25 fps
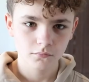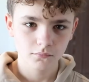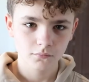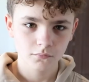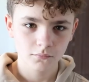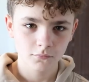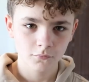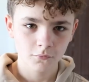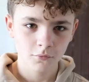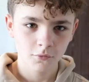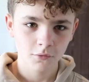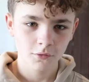
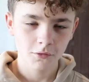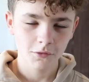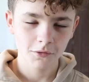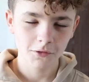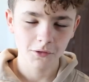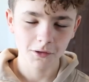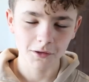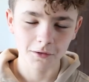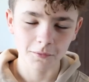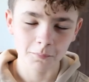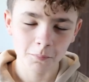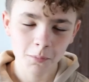James?
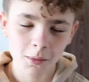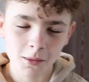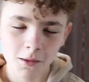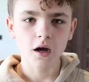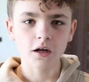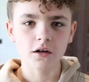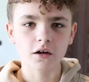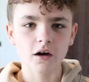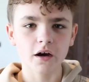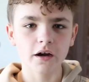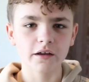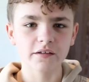Yeah.
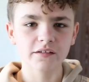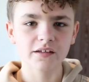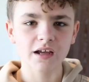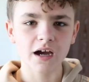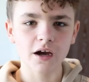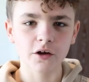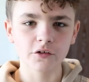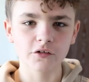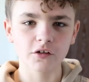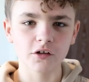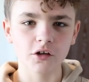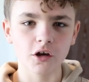Hi guys,
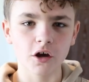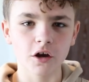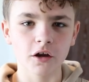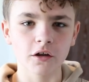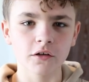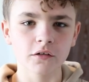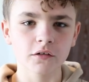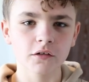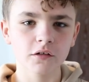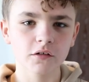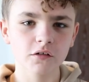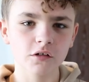how's it
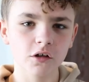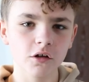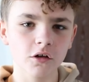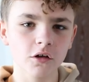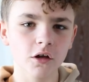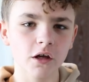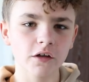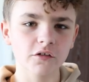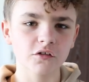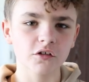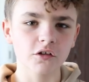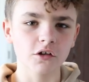going? So
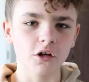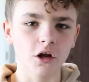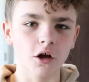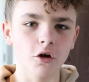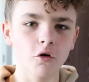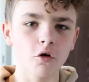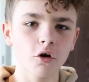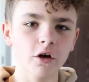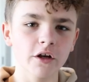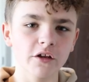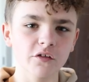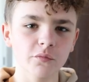as you know,
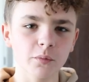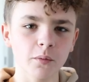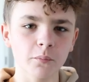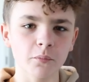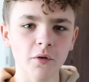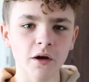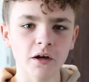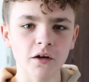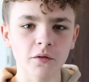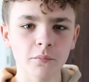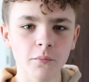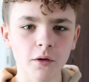Oli's been
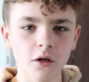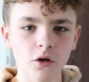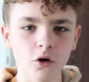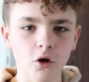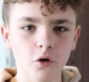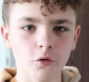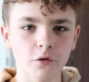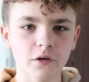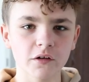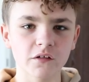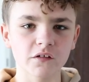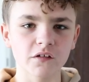pranking me a
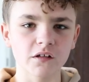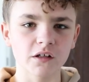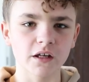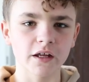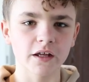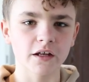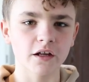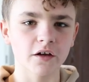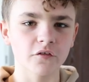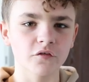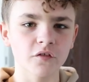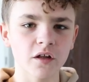lot recently
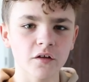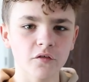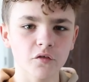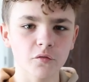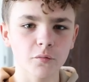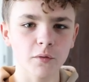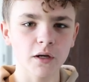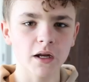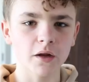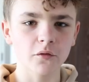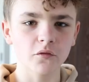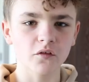and I've never
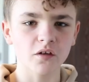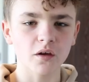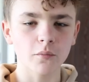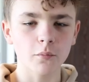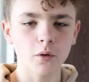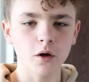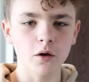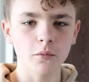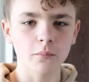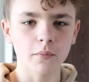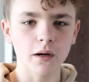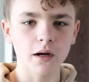been able to get
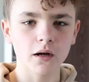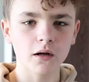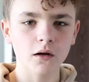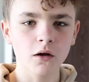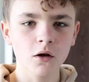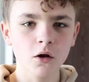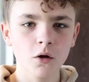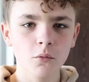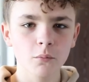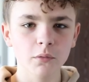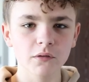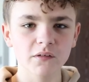my own back.
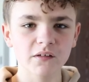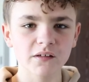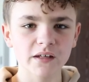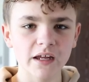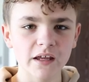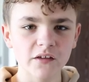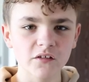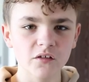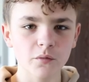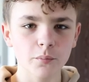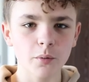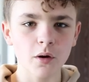But
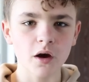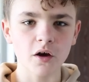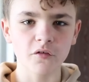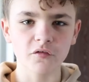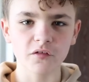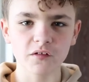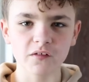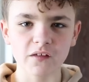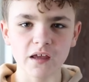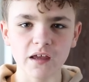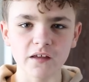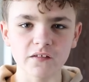today's the
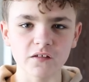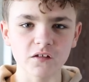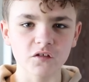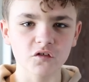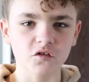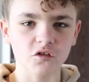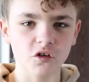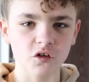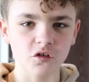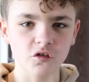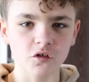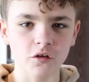perfect day as he's
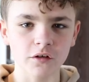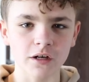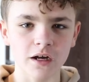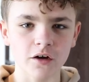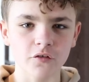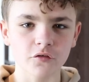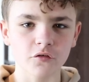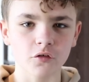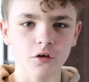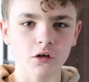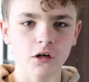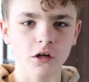just gone
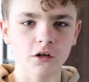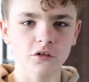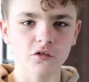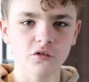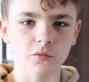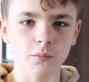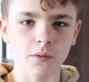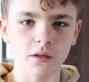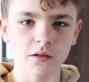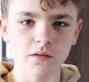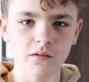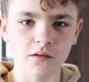out for a
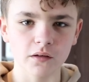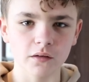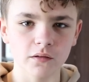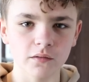lunch meeting.